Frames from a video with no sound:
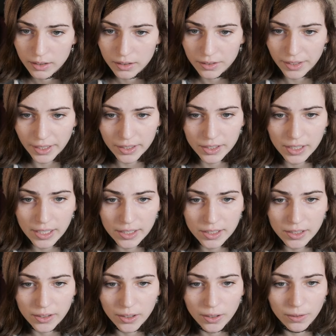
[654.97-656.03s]
dex class
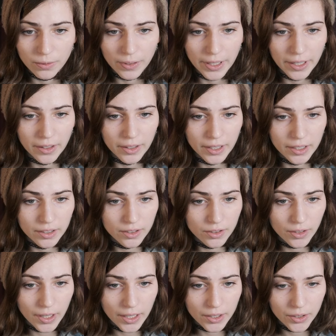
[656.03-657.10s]
loader file get
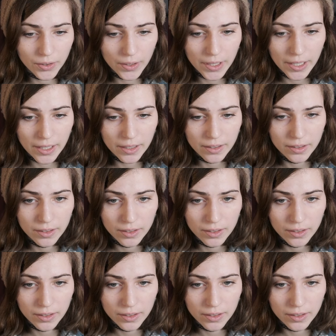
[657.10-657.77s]
directory,